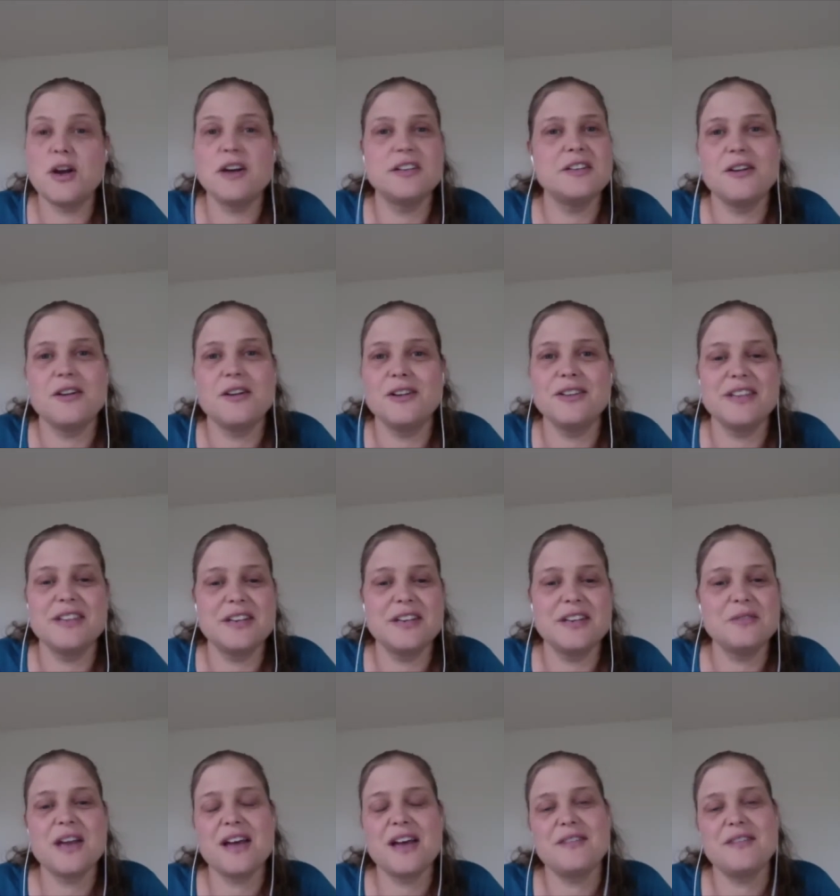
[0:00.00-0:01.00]
not at all. They
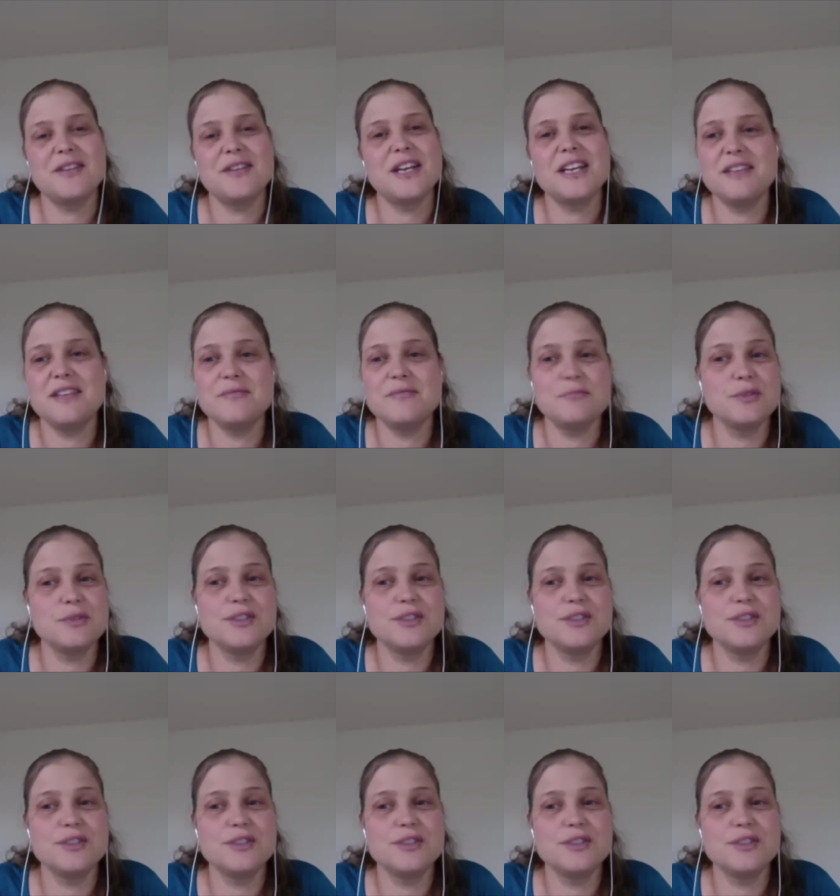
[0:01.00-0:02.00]
don't have any
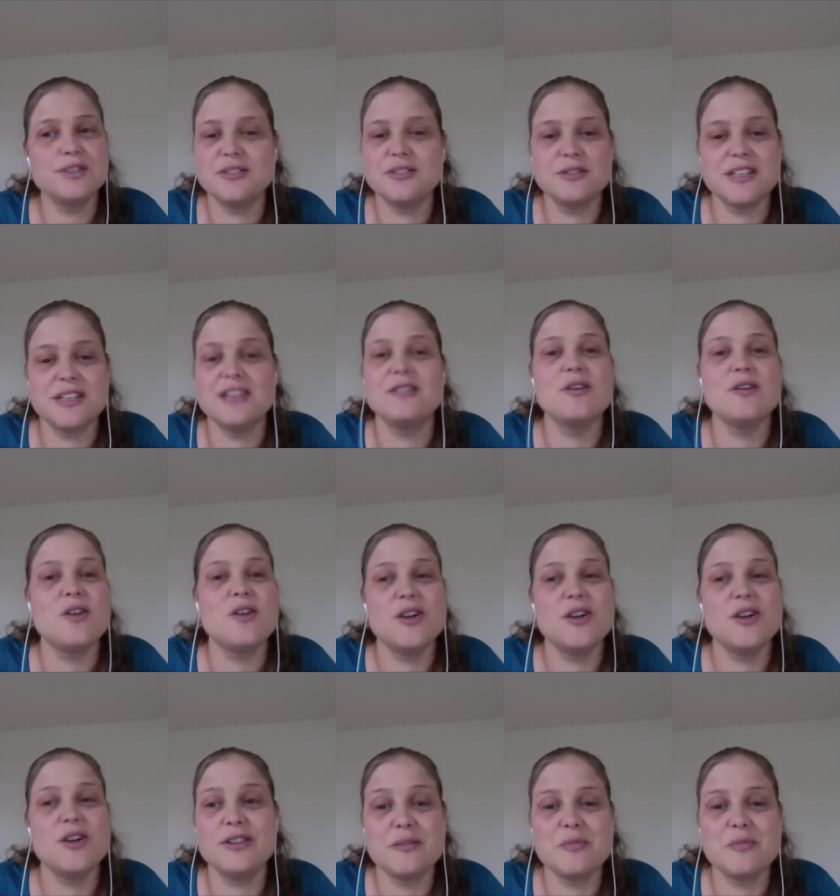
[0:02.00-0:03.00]
risk factors at
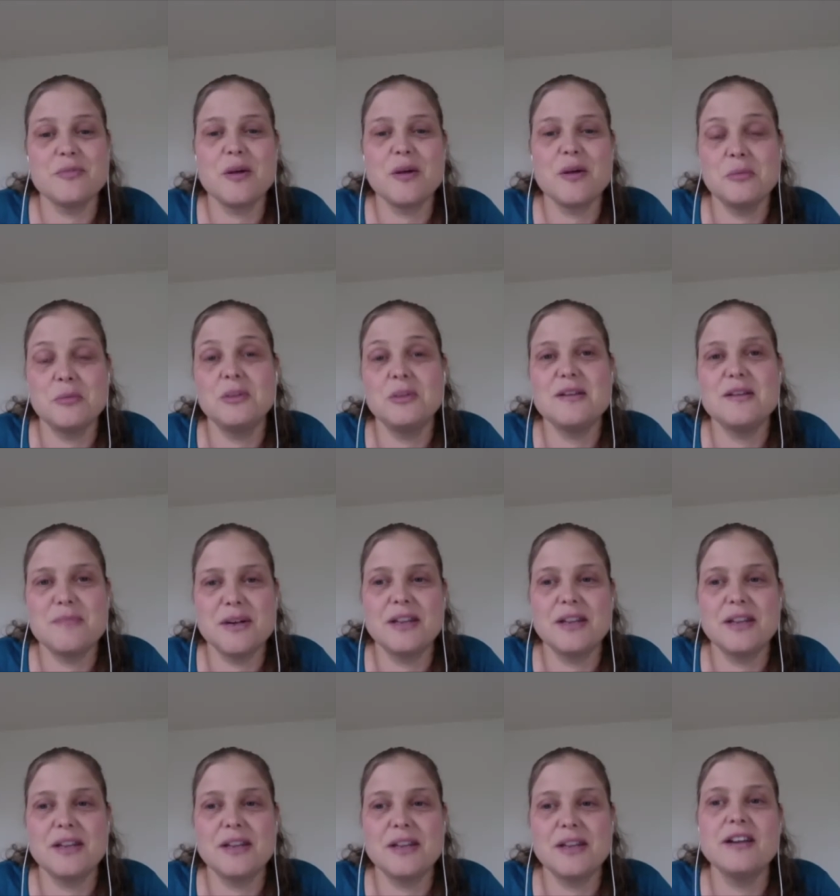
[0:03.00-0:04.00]
all. They're probably among
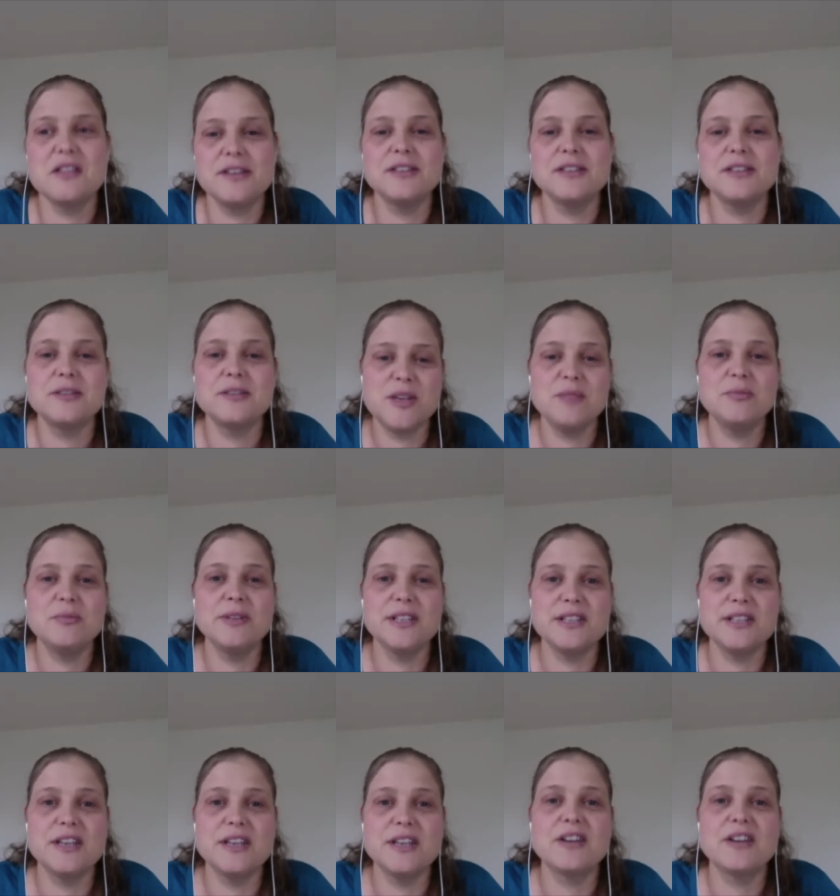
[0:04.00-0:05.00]
the healthiest
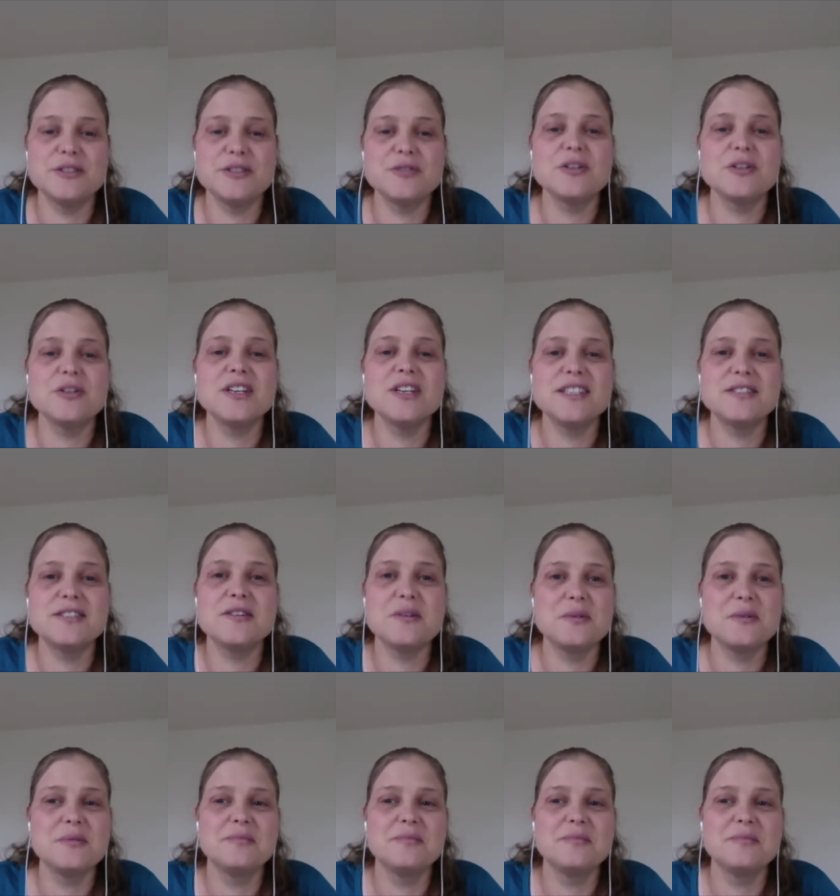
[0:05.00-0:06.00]
people in the country.
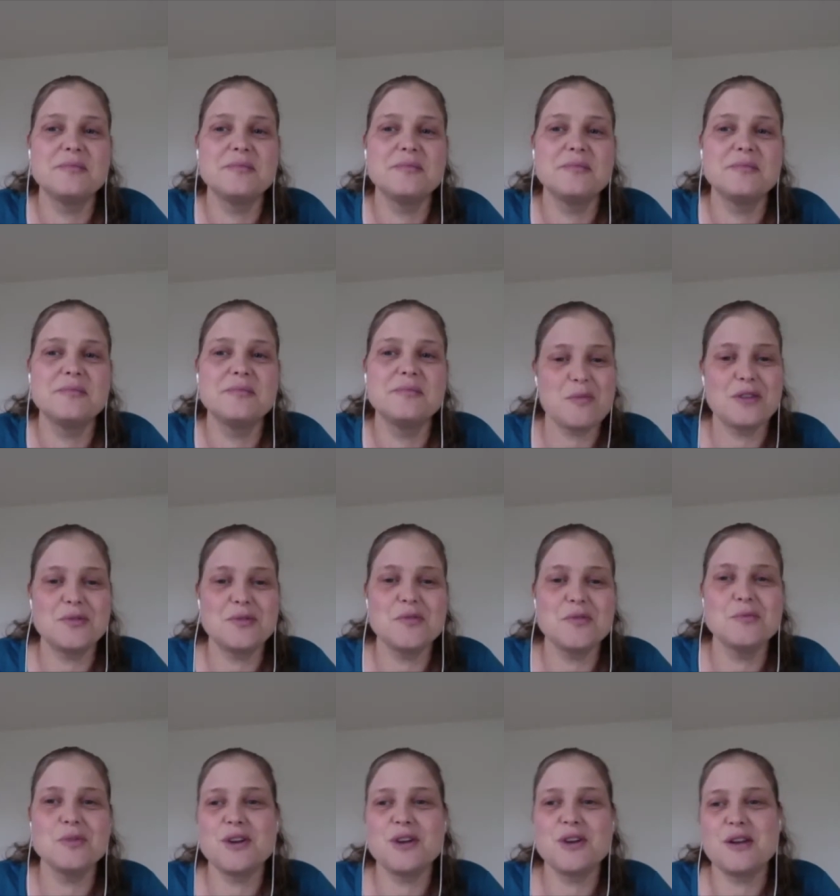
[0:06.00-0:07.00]
So I'm
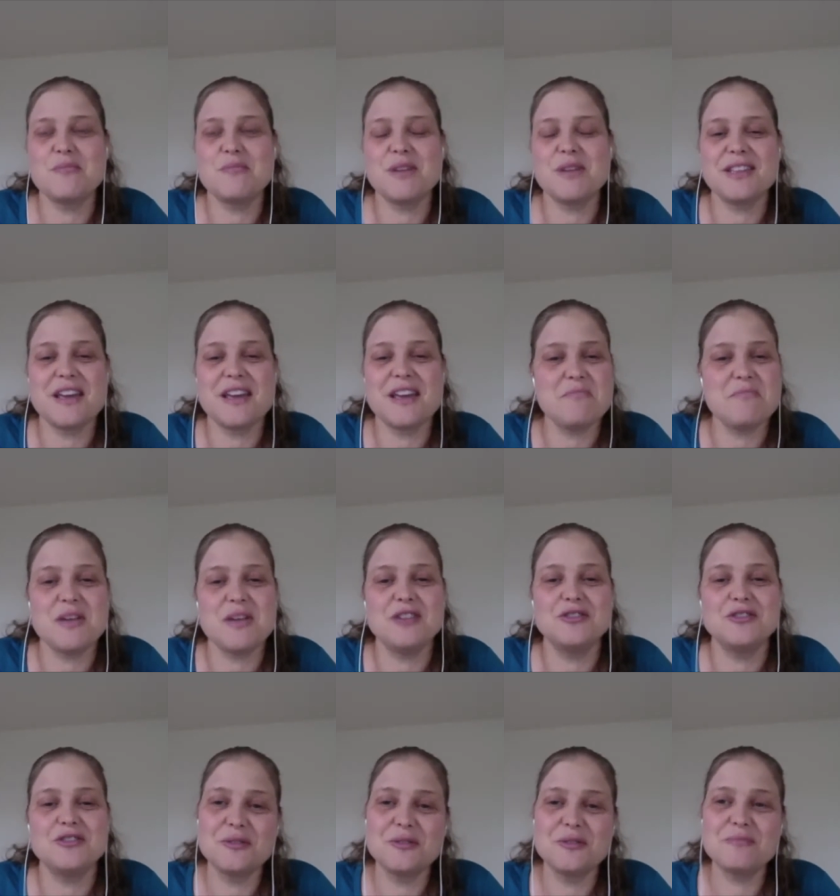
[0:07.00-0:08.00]
not too worried about that
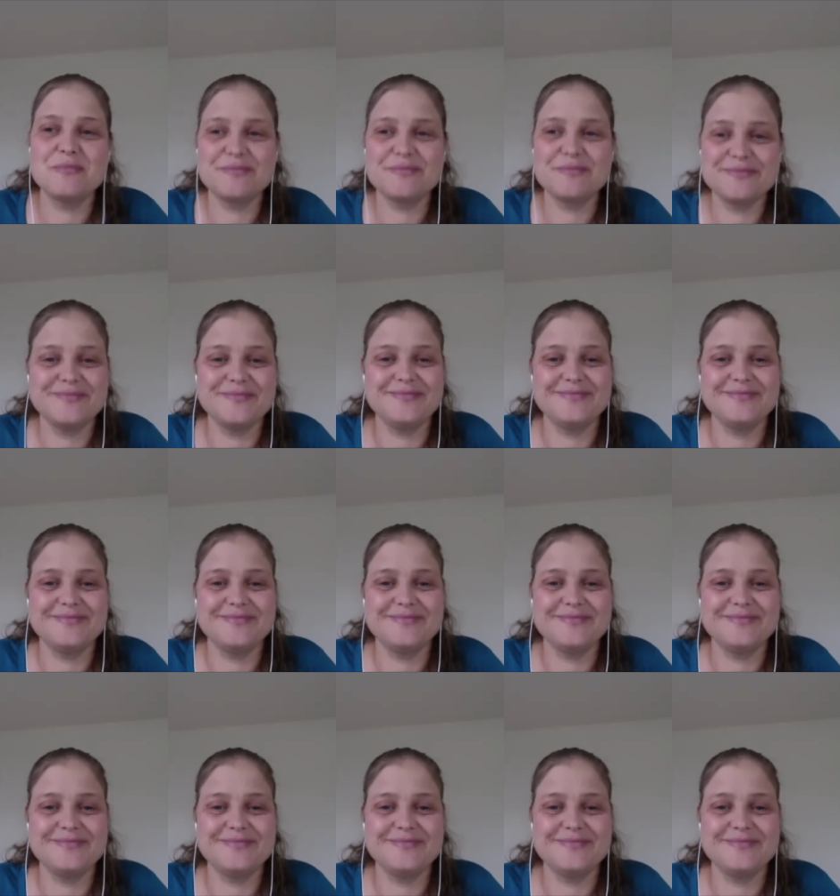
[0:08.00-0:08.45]
patient group.